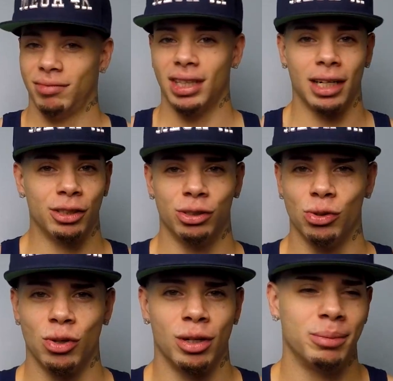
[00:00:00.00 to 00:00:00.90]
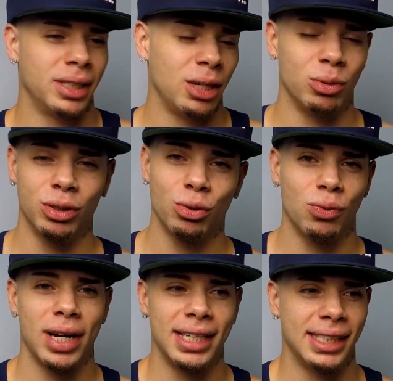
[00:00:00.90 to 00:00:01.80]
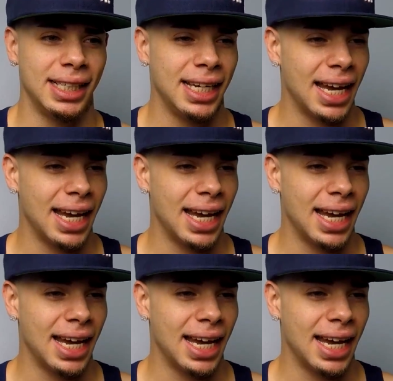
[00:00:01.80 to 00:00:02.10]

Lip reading: Thunderstorms, it was crazy,